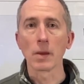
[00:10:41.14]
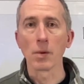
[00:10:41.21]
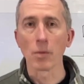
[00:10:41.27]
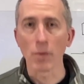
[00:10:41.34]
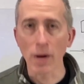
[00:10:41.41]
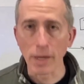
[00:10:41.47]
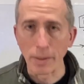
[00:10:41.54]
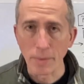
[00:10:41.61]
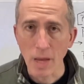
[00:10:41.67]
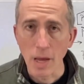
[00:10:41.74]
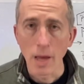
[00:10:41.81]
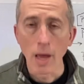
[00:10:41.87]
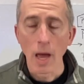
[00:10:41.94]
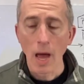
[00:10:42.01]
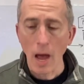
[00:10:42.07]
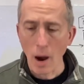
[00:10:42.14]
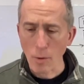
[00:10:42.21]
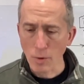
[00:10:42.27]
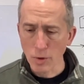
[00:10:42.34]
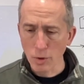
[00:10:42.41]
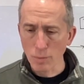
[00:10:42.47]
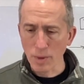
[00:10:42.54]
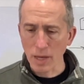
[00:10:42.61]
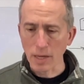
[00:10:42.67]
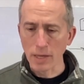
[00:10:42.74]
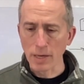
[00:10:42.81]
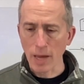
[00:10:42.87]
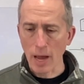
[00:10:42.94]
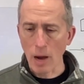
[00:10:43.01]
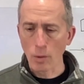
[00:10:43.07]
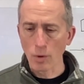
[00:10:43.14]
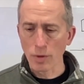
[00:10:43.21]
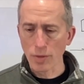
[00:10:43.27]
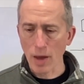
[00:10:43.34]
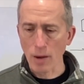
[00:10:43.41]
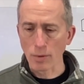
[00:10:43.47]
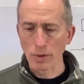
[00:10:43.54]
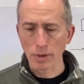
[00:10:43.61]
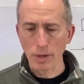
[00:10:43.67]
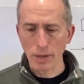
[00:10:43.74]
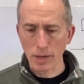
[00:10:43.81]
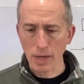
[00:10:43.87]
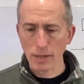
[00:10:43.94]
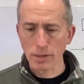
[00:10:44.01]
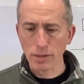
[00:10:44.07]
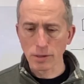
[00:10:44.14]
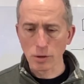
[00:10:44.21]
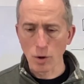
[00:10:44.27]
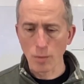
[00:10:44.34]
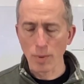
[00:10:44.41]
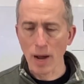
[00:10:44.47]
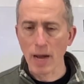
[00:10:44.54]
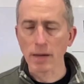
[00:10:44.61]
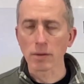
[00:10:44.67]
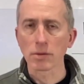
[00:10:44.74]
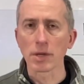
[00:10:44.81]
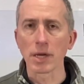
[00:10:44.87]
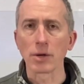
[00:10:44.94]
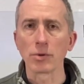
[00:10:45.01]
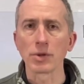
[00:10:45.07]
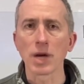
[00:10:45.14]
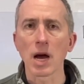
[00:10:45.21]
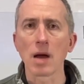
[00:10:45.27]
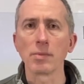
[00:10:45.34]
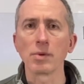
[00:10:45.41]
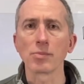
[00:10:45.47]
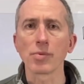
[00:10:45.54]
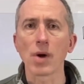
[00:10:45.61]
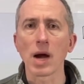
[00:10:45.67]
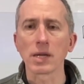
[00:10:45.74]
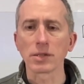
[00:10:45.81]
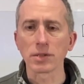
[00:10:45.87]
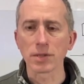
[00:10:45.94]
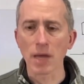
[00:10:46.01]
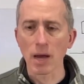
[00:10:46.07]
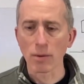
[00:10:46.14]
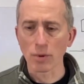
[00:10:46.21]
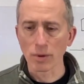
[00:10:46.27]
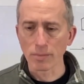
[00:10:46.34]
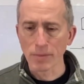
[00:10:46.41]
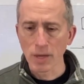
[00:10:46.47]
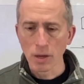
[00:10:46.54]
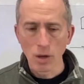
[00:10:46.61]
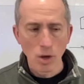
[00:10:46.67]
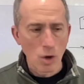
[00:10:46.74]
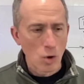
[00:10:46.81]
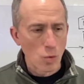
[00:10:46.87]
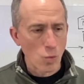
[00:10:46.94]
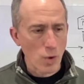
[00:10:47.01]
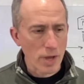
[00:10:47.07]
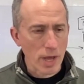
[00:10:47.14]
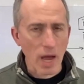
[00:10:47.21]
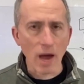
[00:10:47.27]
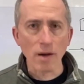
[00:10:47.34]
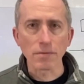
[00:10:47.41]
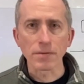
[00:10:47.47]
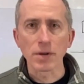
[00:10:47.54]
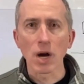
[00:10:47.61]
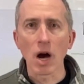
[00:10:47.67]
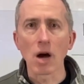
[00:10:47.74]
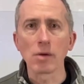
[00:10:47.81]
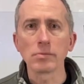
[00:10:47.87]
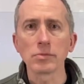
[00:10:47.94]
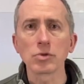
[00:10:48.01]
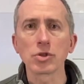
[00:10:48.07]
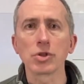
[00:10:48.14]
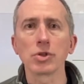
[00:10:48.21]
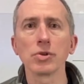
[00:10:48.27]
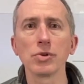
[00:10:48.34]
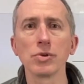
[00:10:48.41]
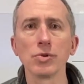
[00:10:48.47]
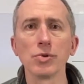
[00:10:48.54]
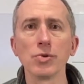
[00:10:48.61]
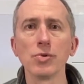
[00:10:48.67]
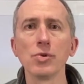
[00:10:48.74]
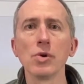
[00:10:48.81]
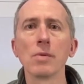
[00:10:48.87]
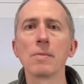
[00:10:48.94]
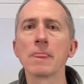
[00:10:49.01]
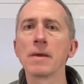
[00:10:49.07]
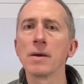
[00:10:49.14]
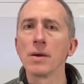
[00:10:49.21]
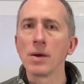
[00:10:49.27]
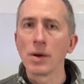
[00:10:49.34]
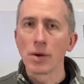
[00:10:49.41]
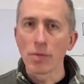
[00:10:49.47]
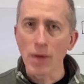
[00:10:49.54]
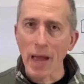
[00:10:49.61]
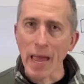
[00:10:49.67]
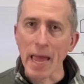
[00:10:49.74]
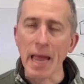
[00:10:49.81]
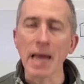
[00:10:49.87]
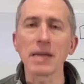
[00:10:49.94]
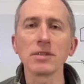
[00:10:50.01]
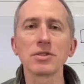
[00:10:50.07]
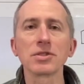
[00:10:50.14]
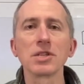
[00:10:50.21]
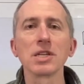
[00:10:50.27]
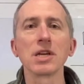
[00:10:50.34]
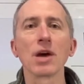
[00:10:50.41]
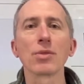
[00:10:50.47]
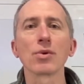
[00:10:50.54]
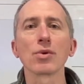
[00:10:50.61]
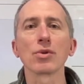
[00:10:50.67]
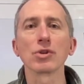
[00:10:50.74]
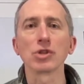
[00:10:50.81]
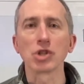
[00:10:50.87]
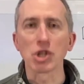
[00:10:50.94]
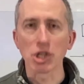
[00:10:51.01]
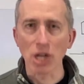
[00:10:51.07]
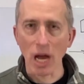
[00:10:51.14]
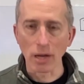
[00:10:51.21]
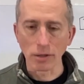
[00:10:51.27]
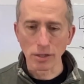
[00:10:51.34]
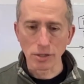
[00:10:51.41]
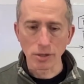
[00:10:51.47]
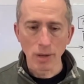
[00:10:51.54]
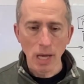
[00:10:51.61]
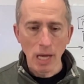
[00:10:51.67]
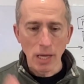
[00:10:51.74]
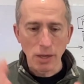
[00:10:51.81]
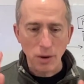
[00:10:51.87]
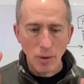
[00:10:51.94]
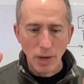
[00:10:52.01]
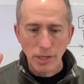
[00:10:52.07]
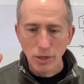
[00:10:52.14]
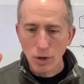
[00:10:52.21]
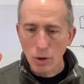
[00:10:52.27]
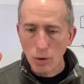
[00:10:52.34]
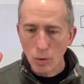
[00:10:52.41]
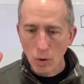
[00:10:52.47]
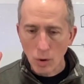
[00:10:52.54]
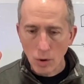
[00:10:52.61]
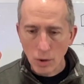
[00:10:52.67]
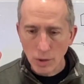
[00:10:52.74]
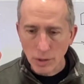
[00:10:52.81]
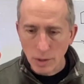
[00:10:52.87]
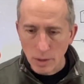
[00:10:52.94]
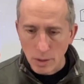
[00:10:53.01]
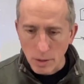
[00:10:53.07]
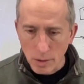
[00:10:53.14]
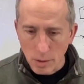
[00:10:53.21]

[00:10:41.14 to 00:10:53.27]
All right. How are you making out with that one? Again, go back, take your time, and practice that one. We have come to the Hands Together Challenge. Now, I know on